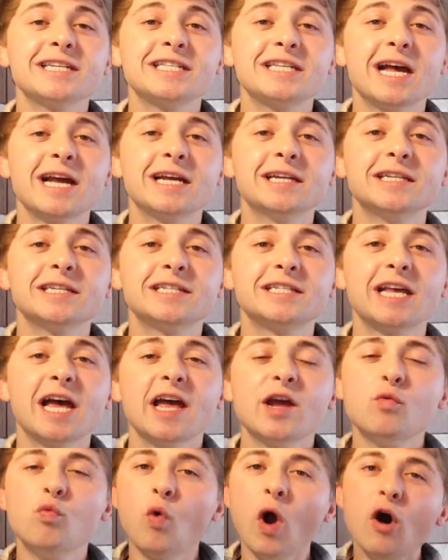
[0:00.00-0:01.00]
a second to
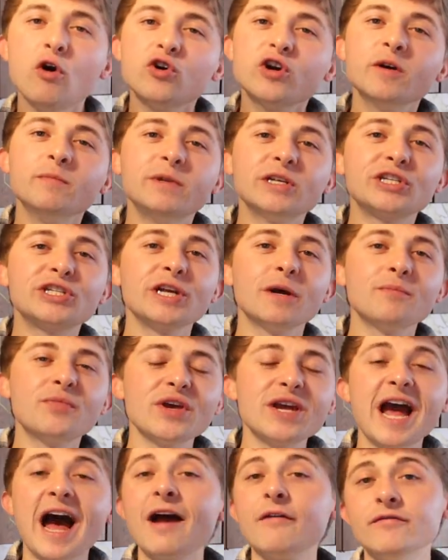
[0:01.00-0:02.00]
say, welcome to
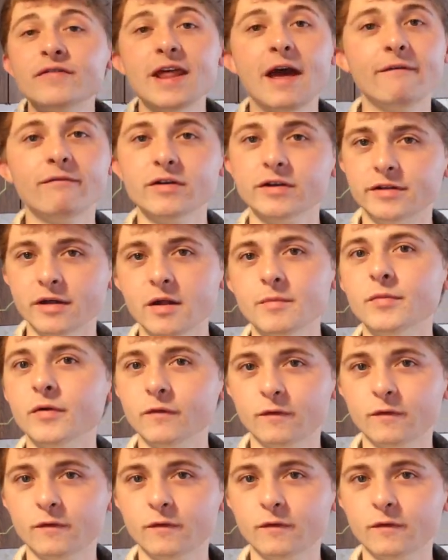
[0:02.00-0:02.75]
something I've never done